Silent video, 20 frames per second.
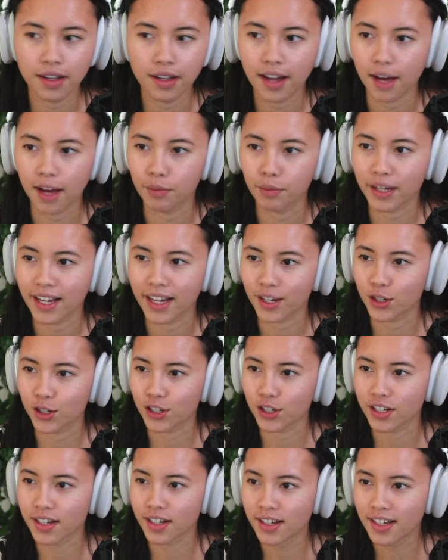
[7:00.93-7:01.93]

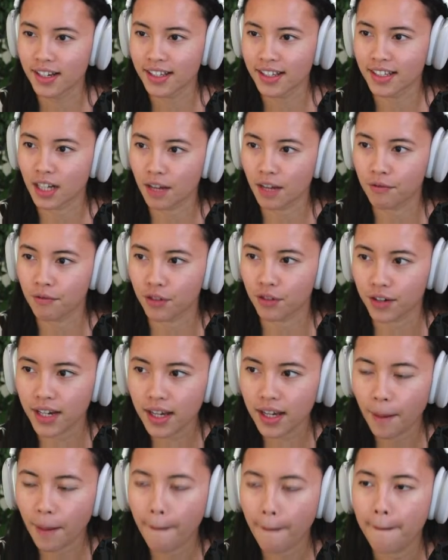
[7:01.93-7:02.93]
Application
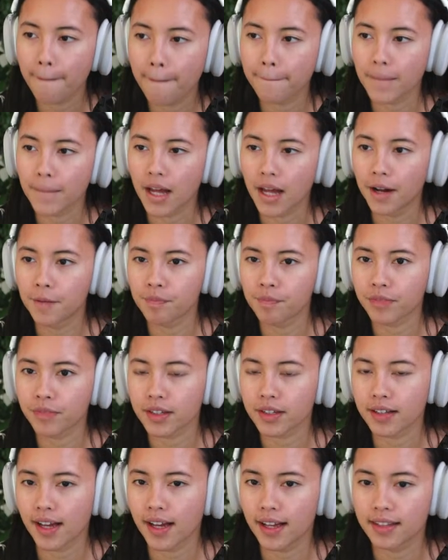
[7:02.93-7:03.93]
Delivery.
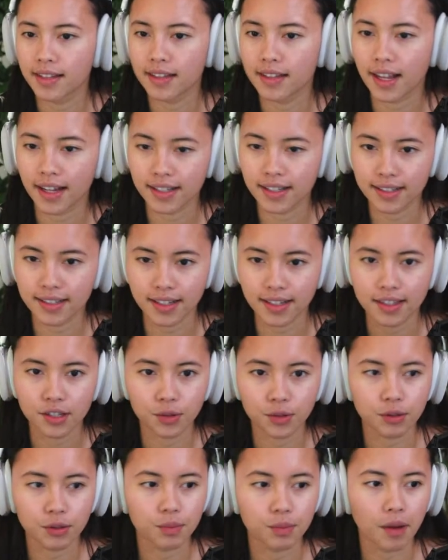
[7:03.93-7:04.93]
And like I said,
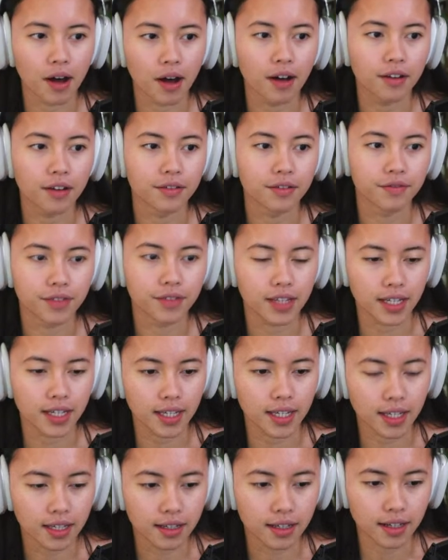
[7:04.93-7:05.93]
this was part of
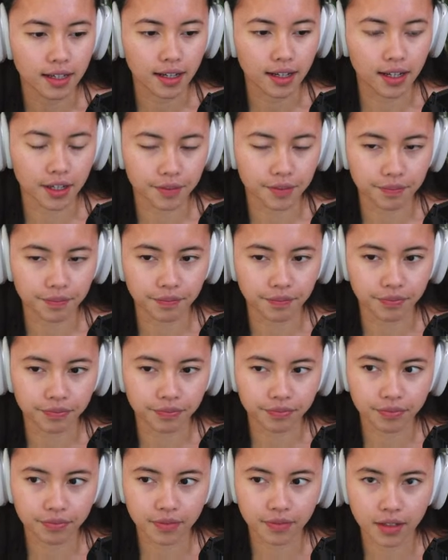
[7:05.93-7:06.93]
the
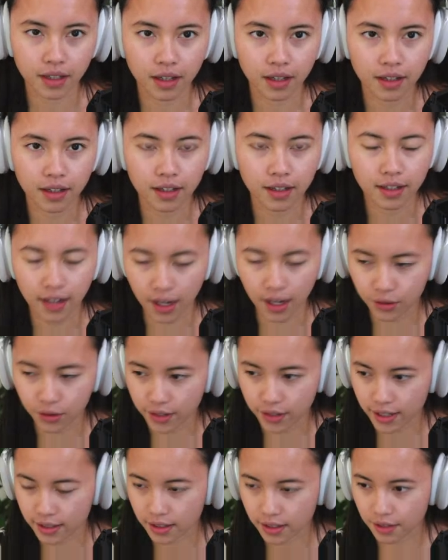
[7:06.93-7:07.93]
Cloud
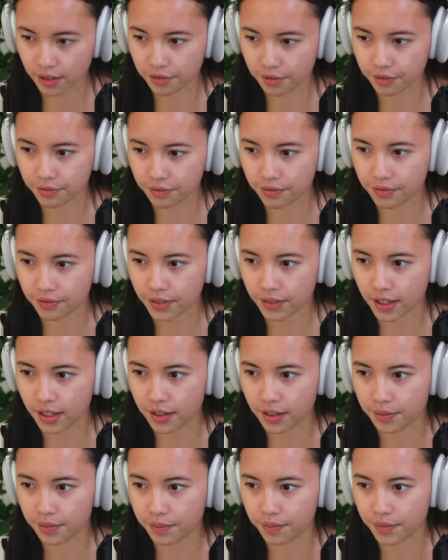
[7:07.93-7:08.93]
Native
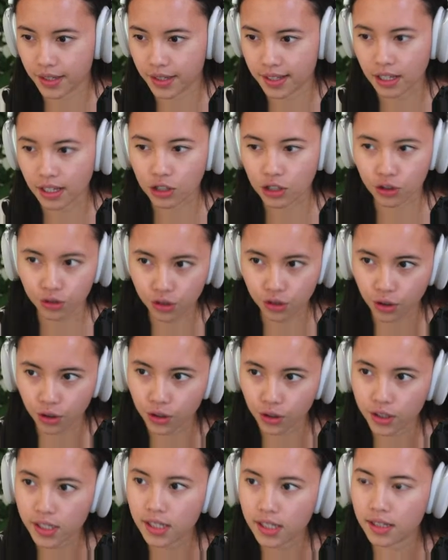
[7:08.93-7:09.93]
Essentials
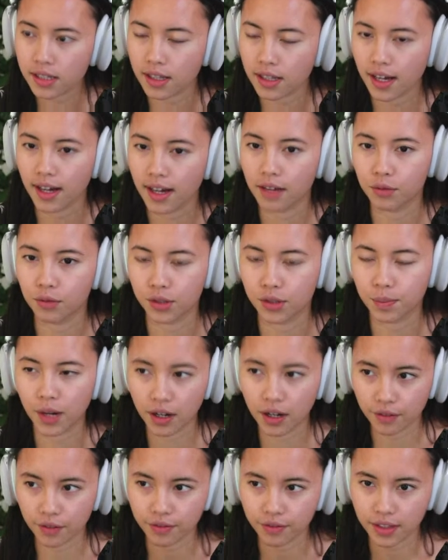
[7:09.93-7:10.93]
course that was
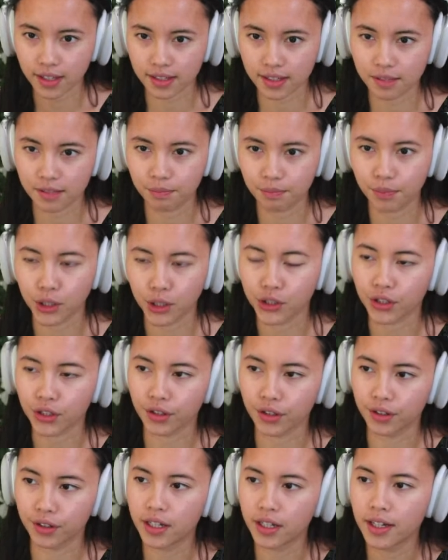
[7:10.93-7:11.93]
part of this
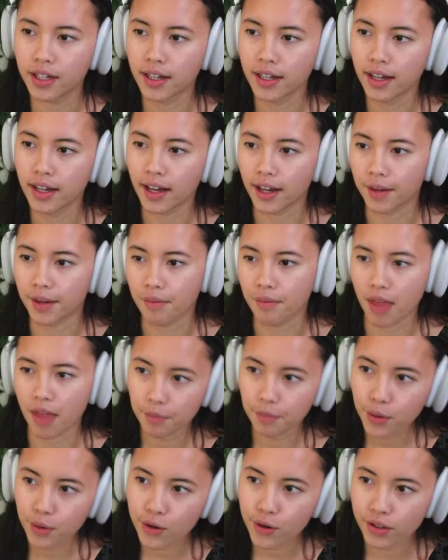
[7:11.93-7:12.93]
bundle that I
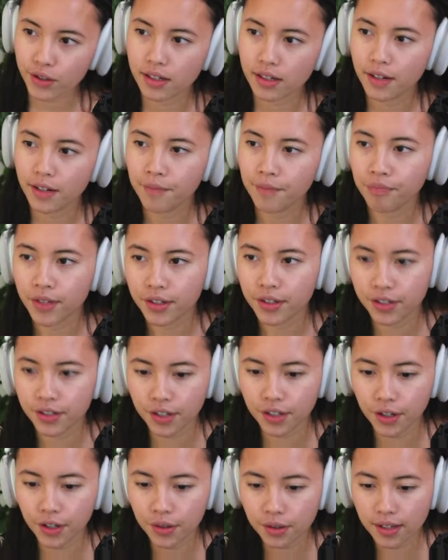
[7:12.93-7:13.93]
bought.
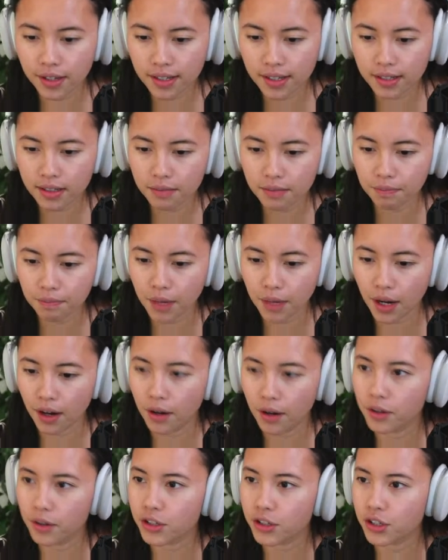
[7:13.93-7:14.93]
So this
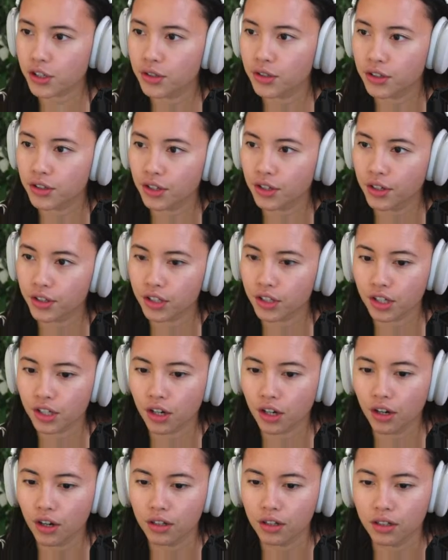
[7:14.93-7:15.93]
part should touch
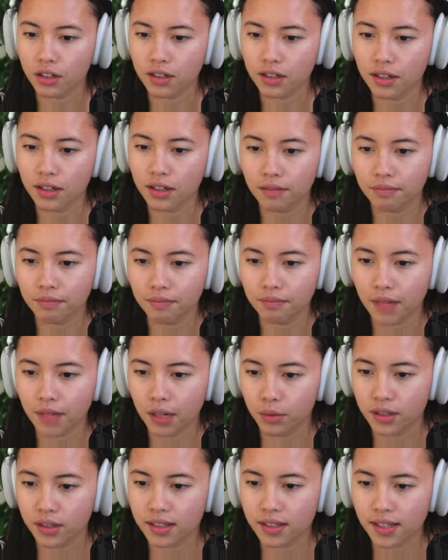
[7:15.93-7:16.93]
on, I
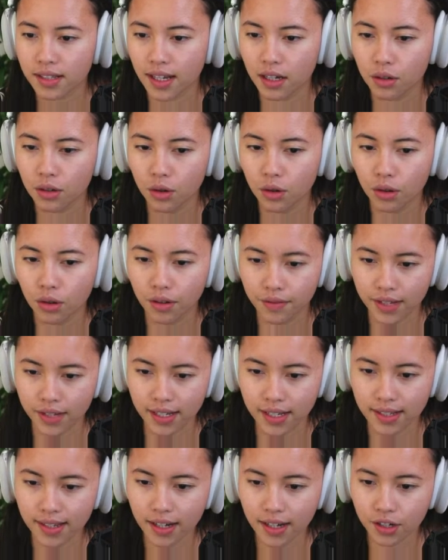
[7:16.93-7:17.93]
would say, all of
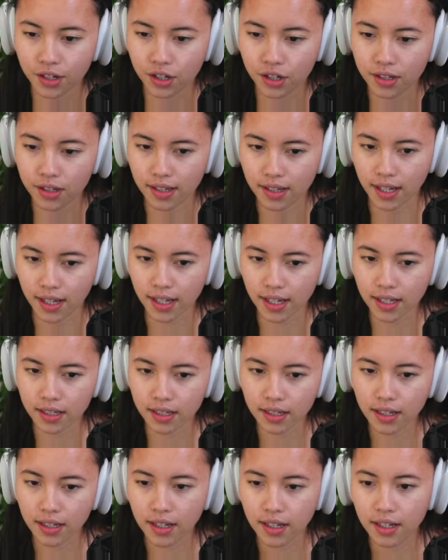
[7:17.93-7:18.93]
these sections here.
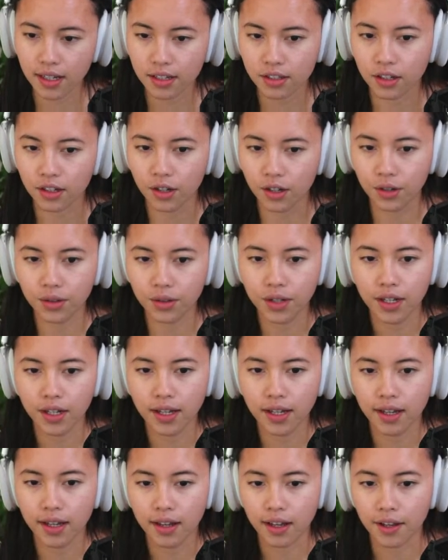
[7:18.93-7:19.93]
So
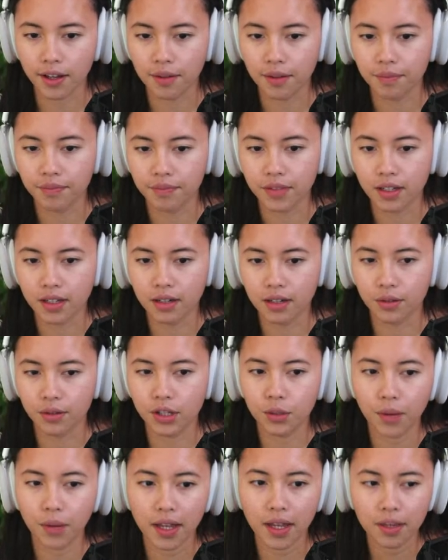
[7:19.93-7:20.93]
when
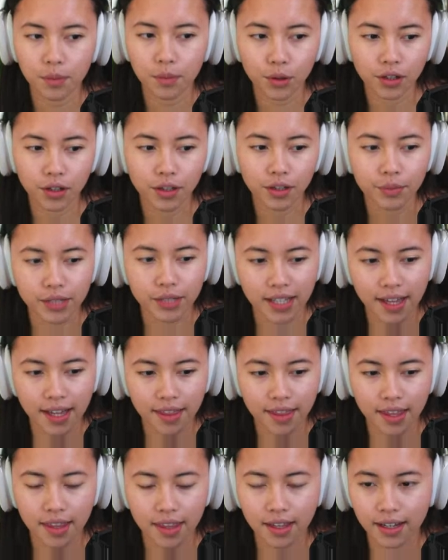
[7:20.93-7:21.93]
you weigh them all up
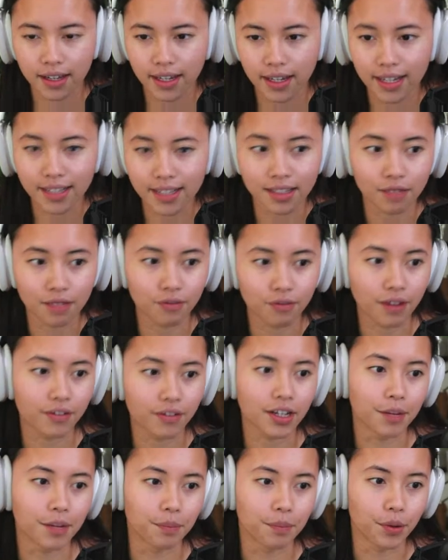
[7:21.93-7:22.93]
together, that it is a
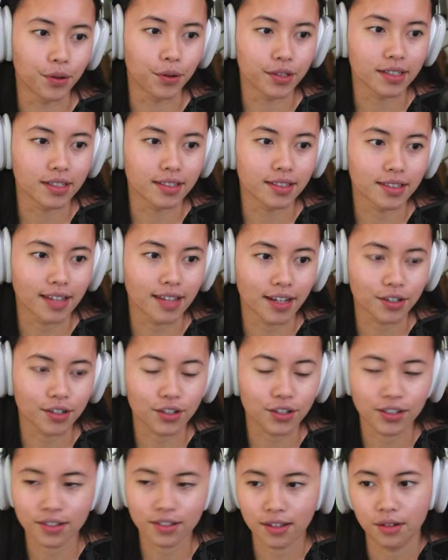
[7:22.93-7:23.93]
very important
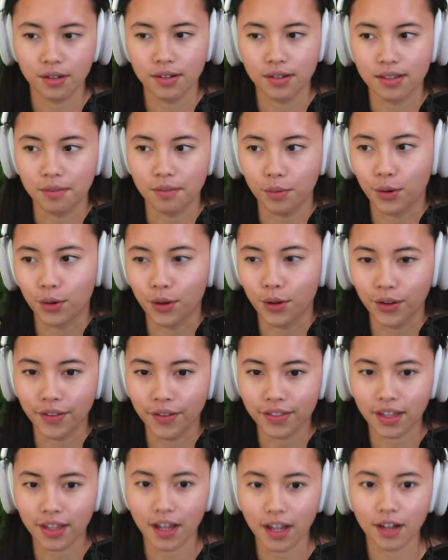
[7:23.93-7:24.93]
section. So it's
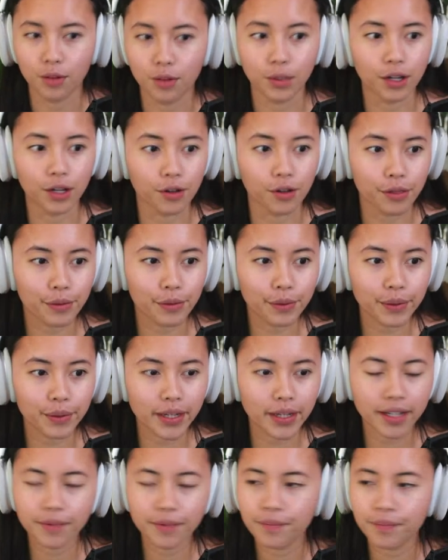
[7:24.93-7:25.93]
important that we go through it.